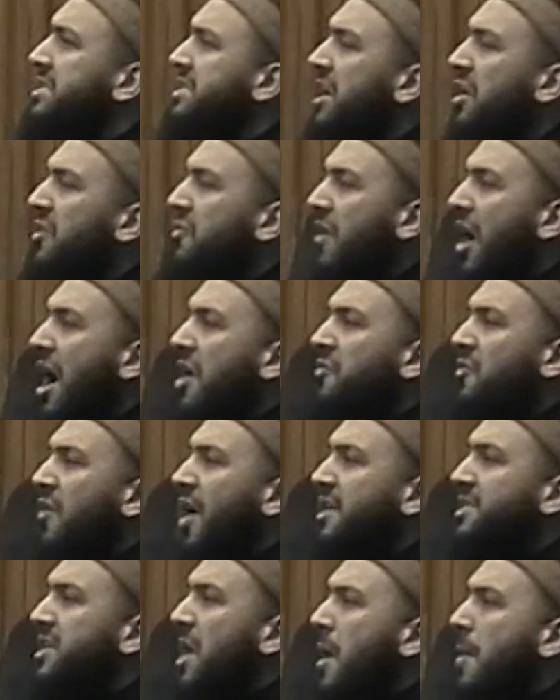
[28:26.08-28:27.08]
istighfar
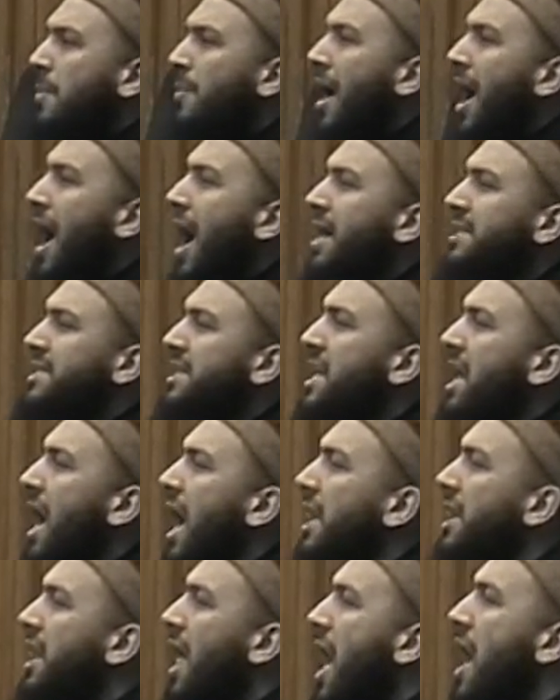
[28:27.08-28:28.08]
for us, but asking
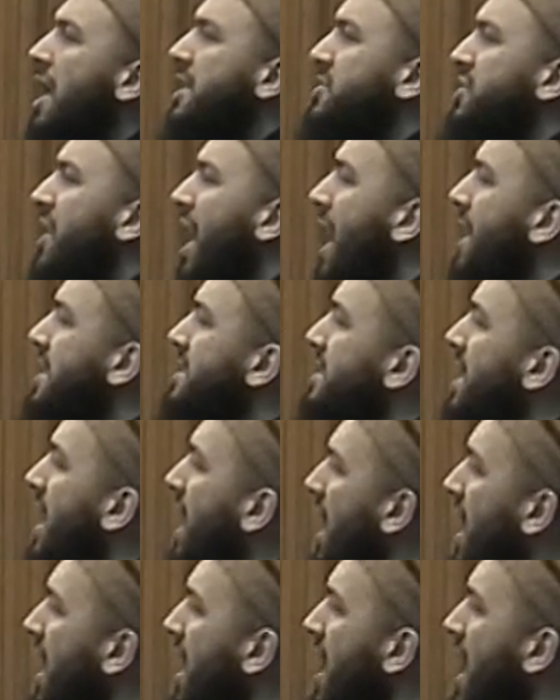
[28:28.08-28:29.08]
Allah to
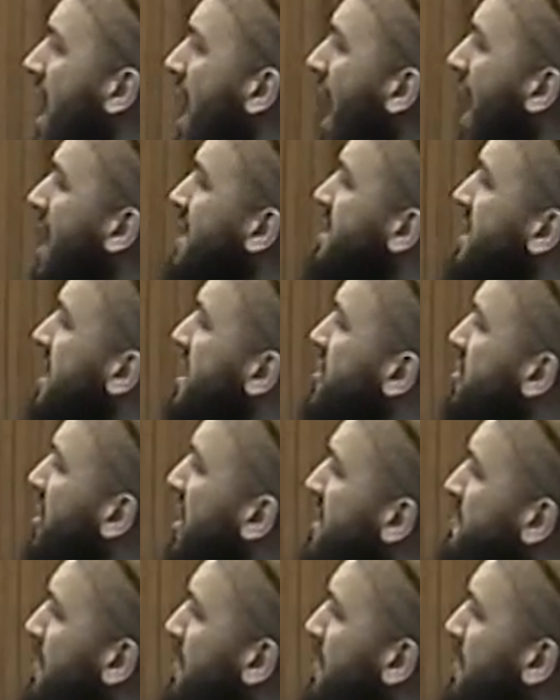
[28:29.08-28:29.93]
enter us into